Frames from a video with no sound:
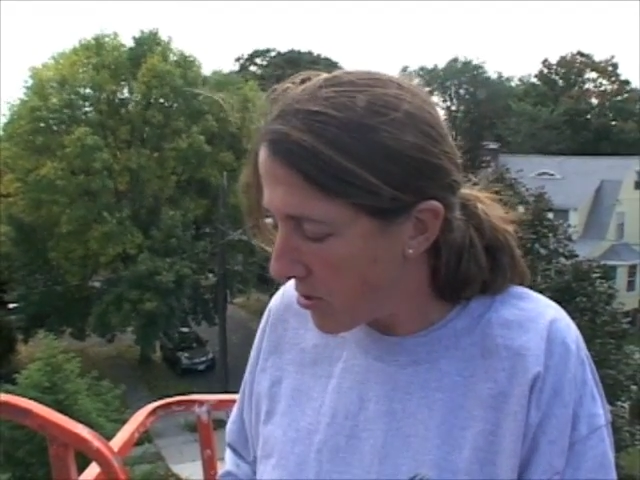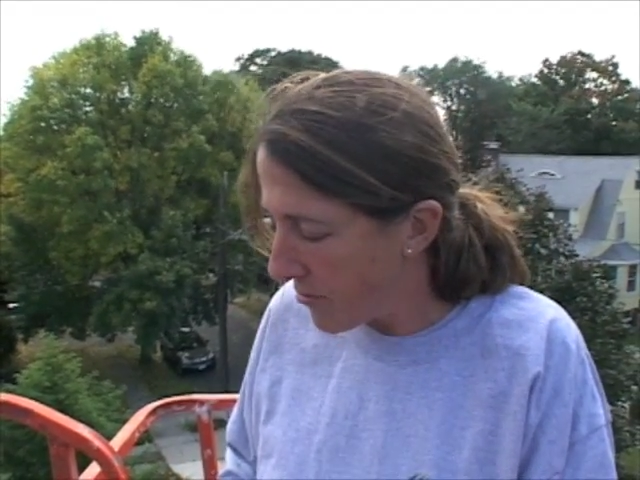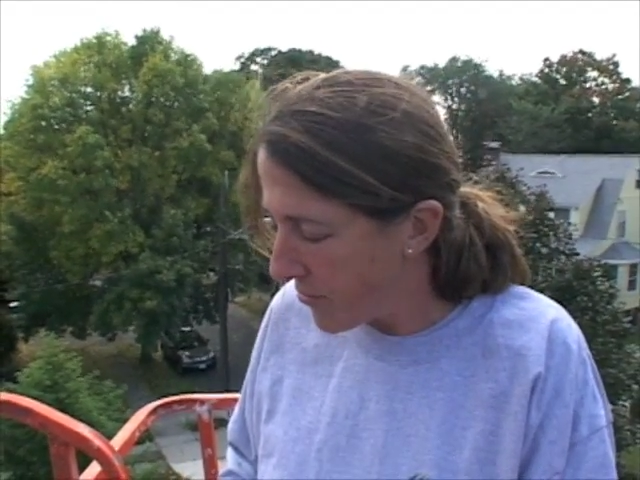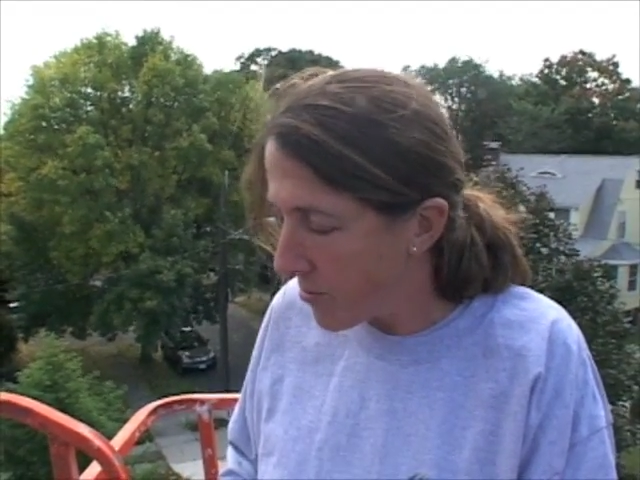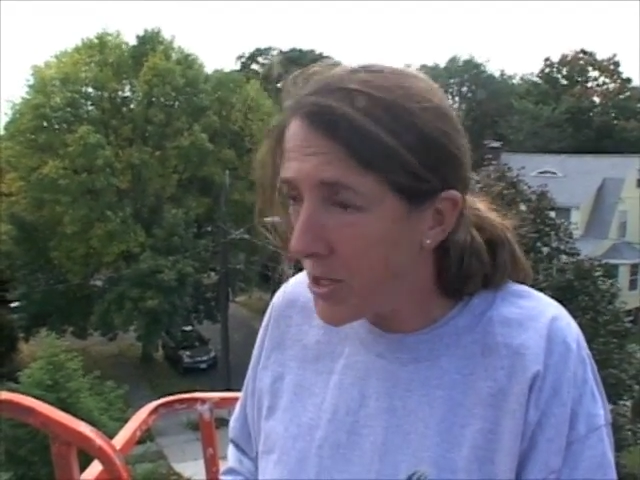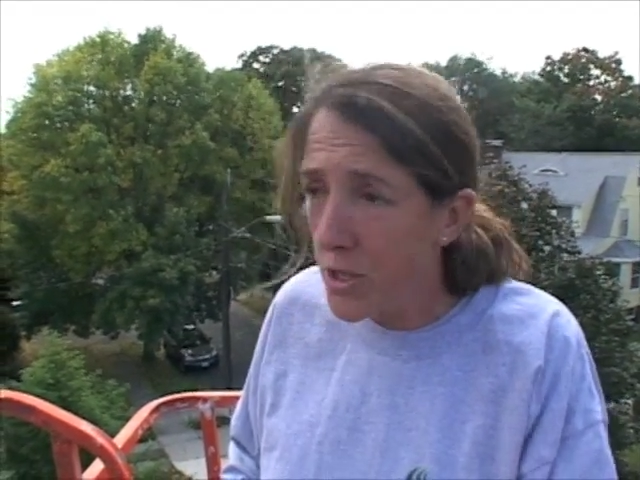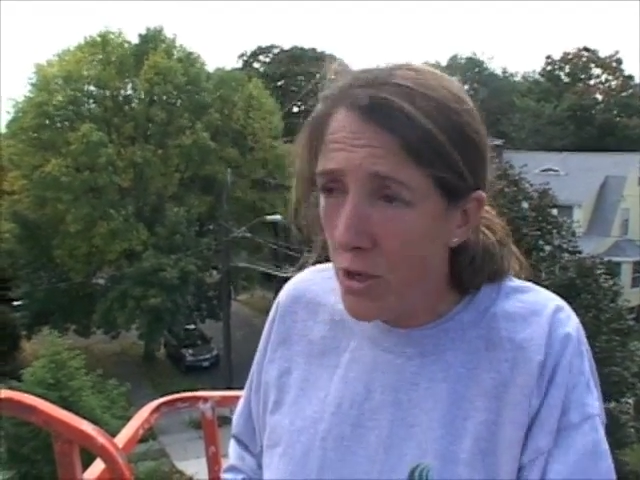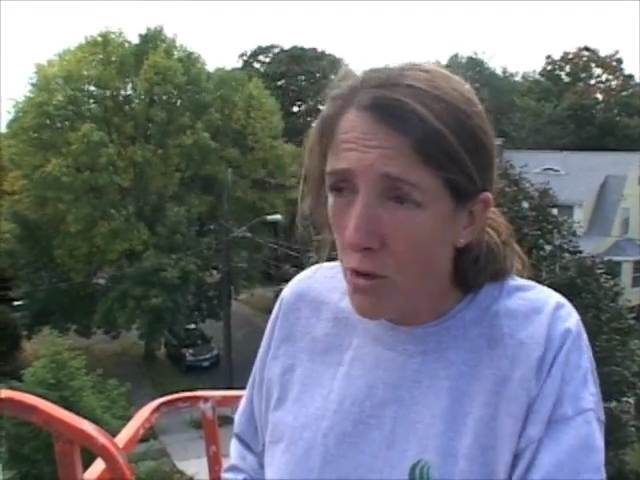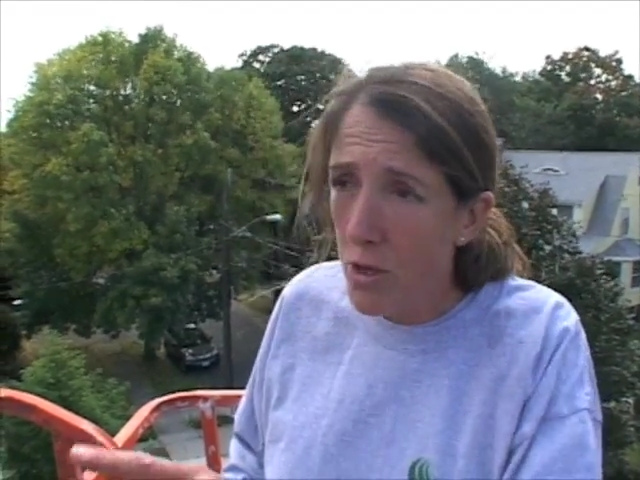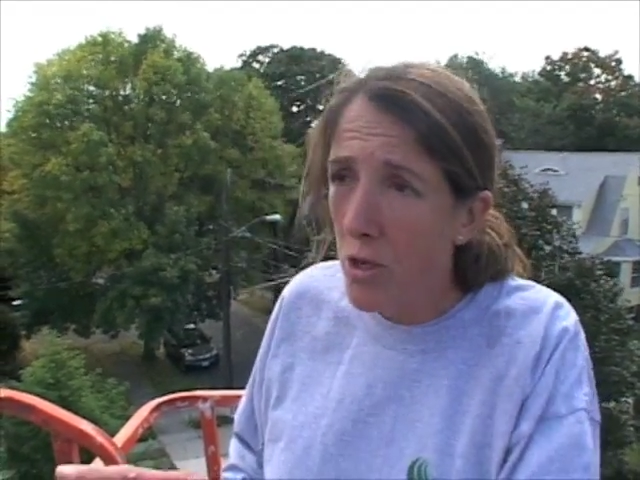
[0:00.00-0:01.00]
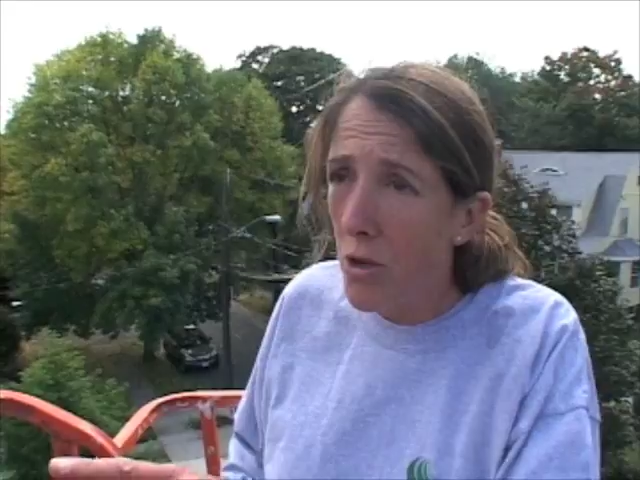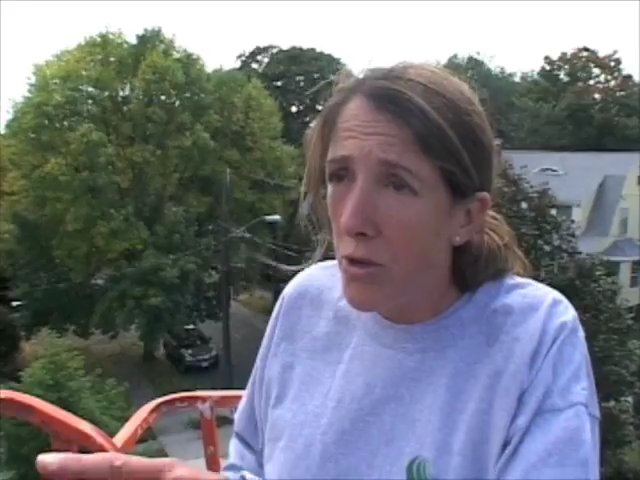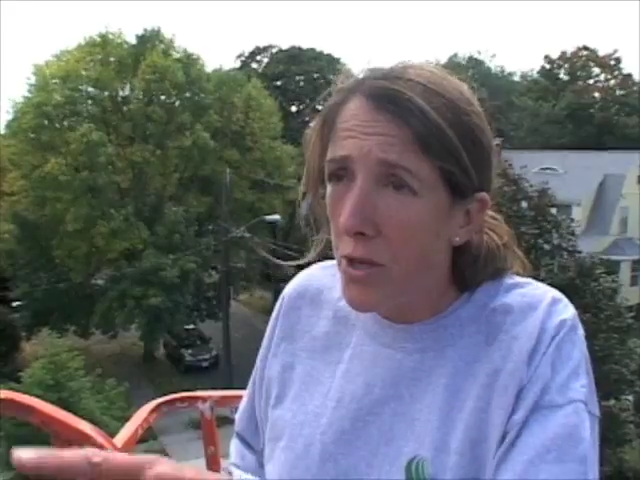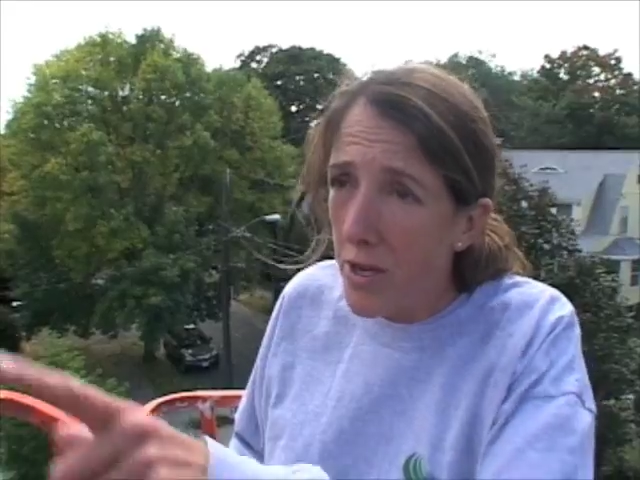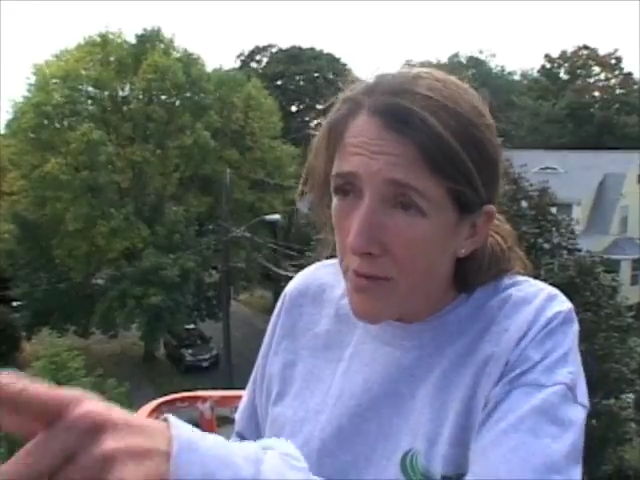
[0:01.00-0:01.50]
you know, a few months ago to
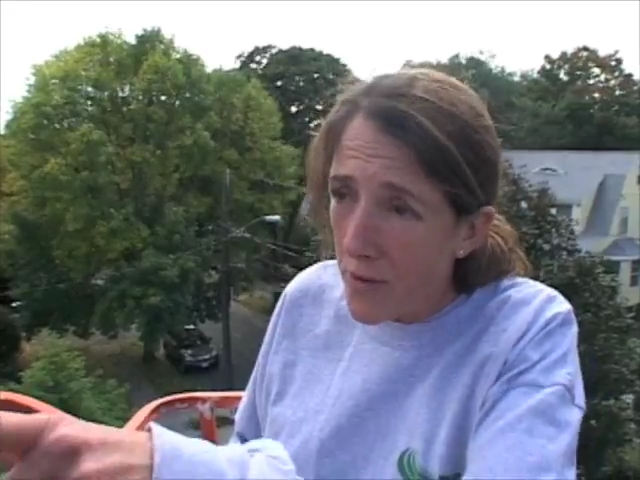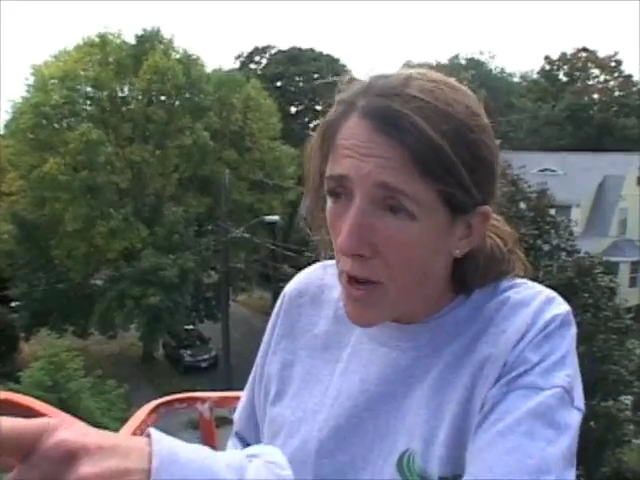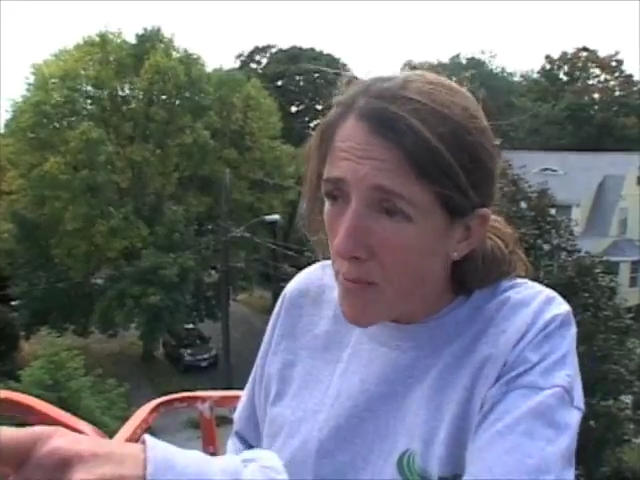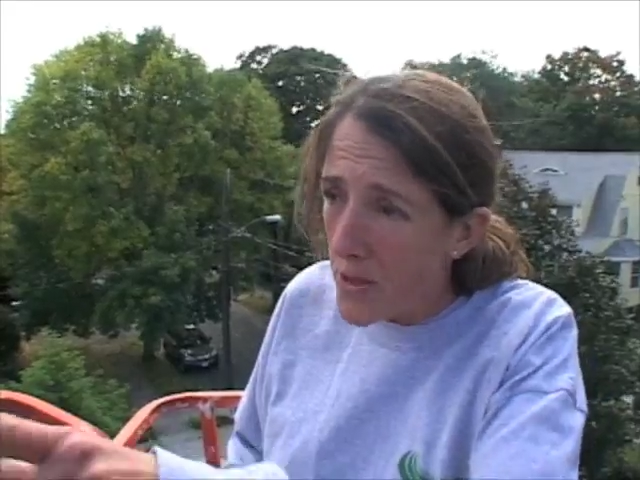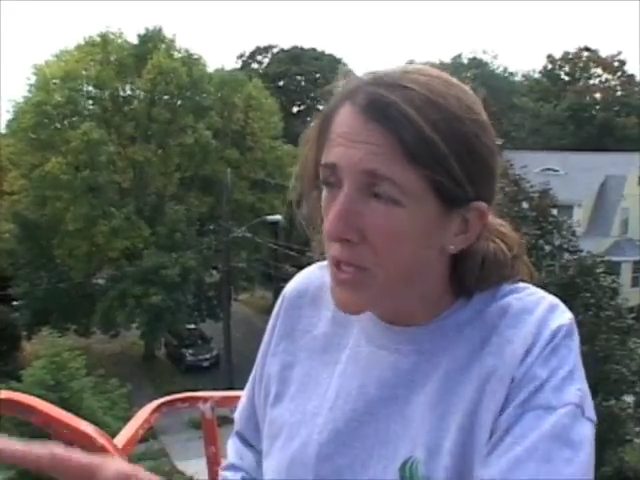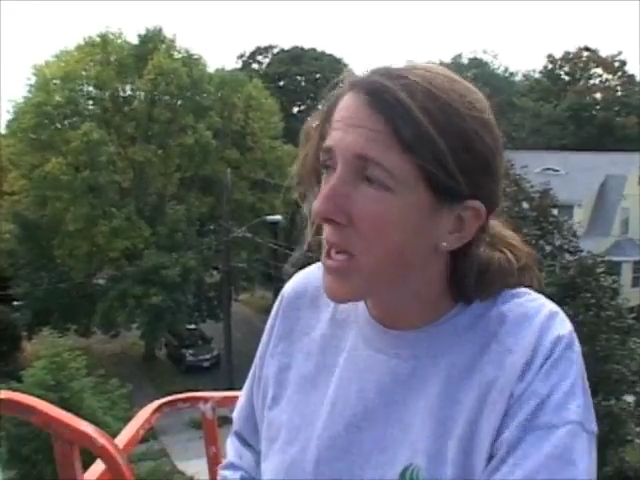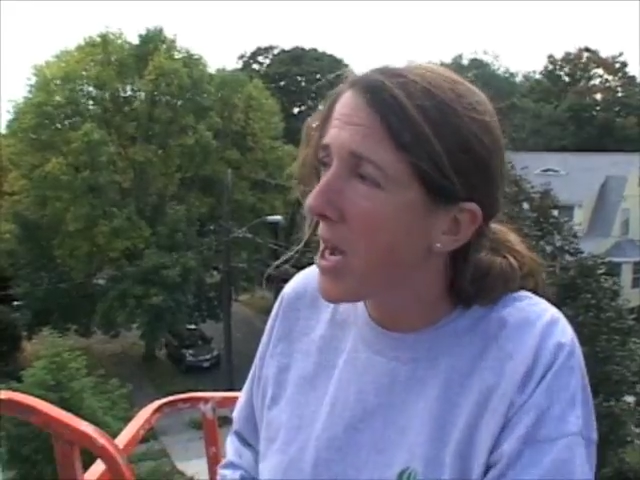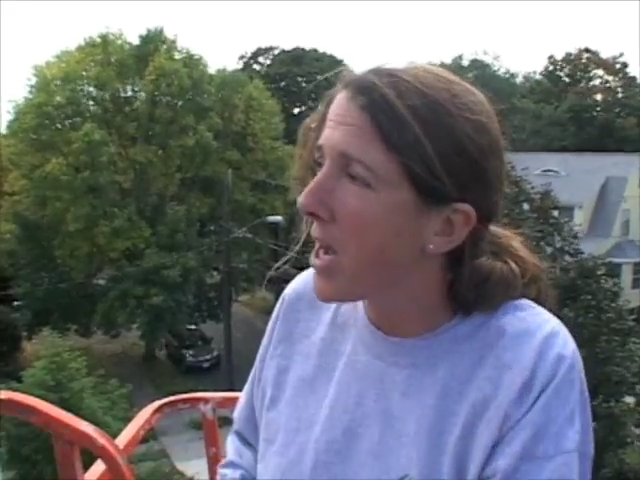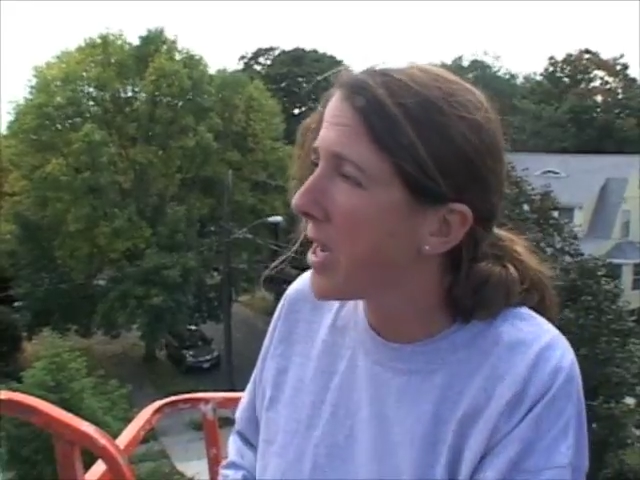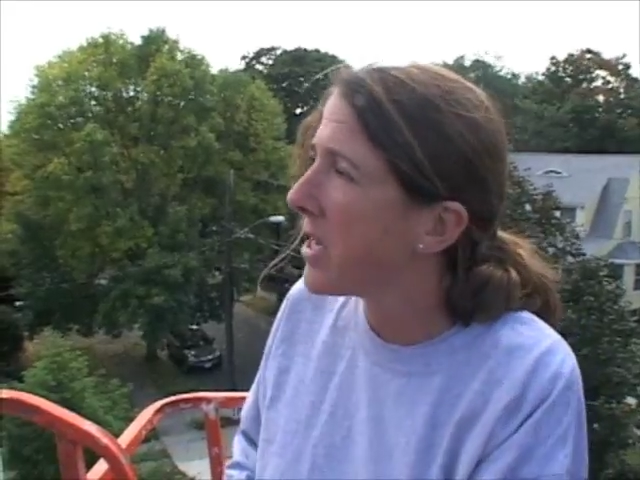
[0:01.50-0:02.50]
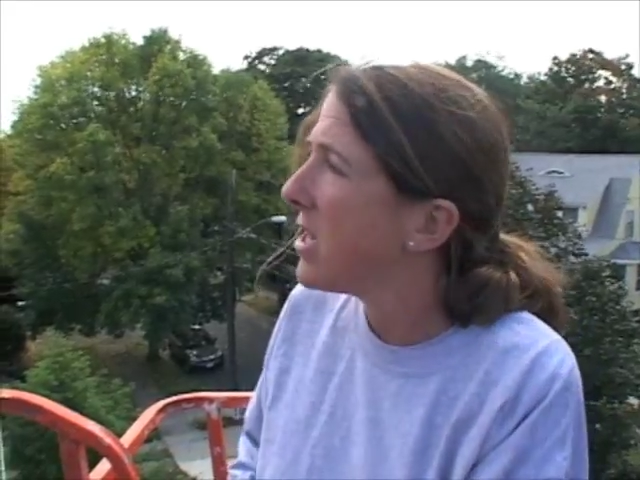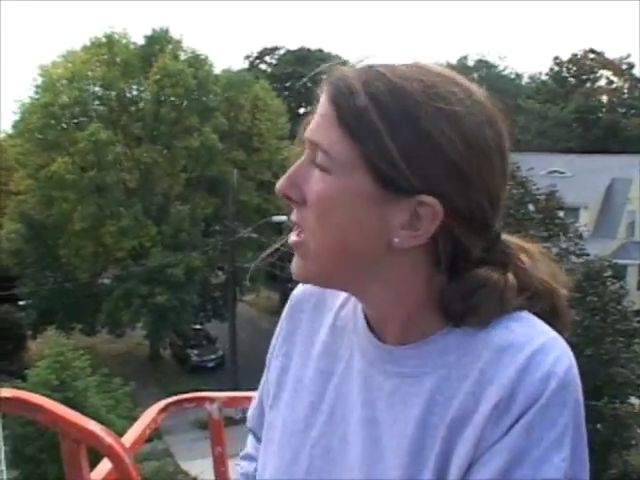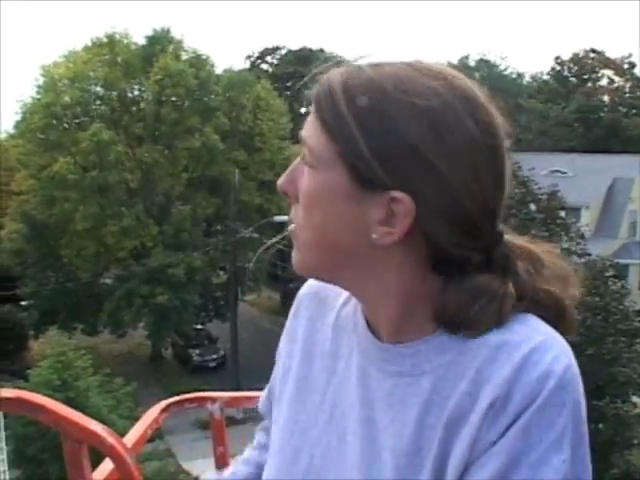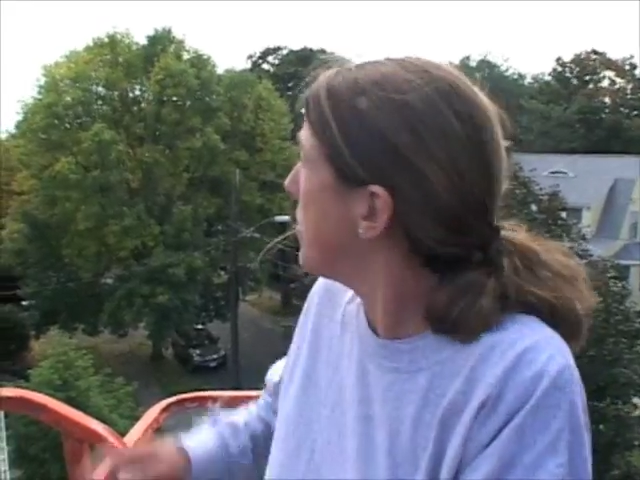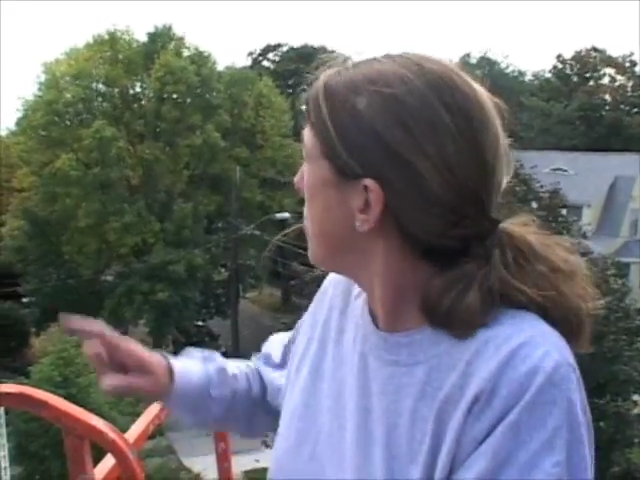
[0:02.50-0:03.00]
know that if up this high,
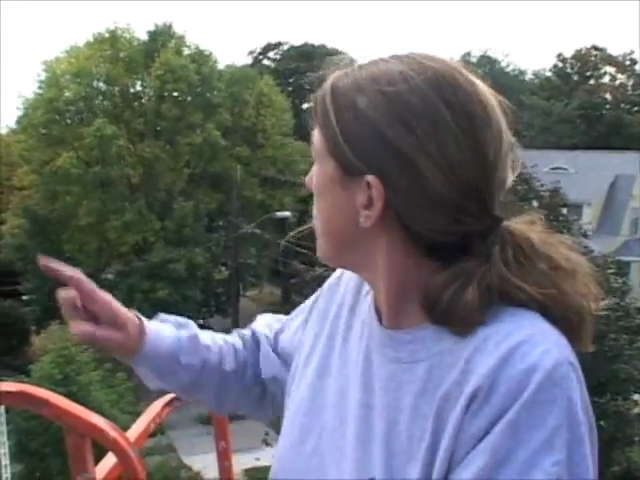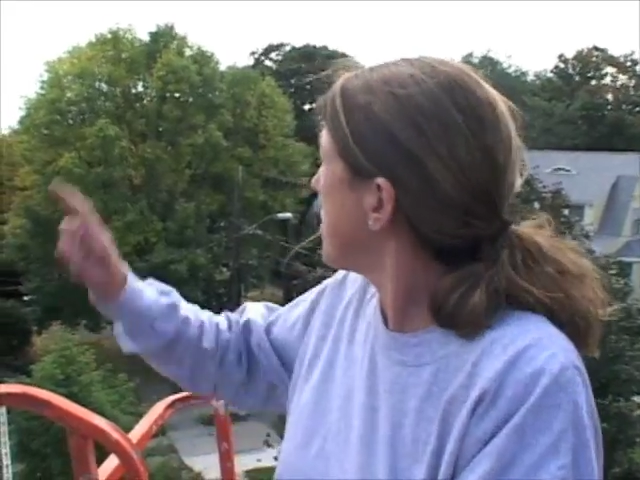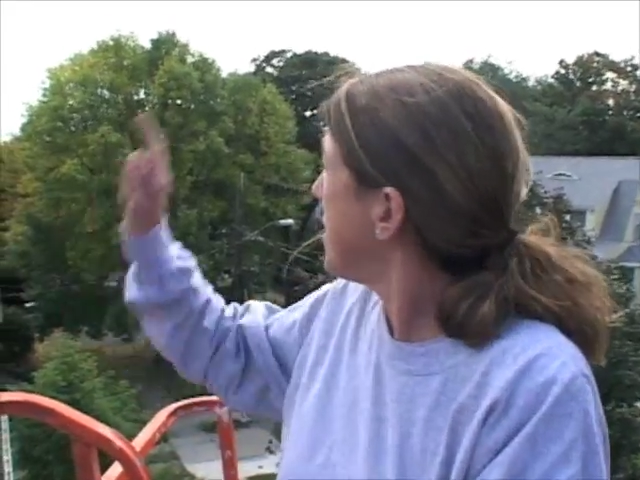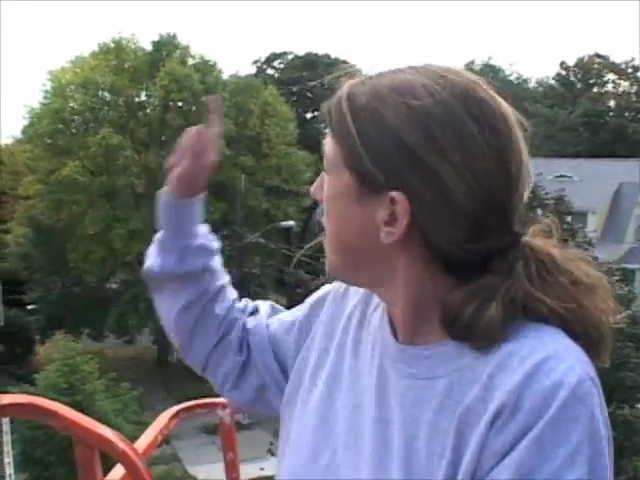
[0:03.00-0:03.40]
we weren't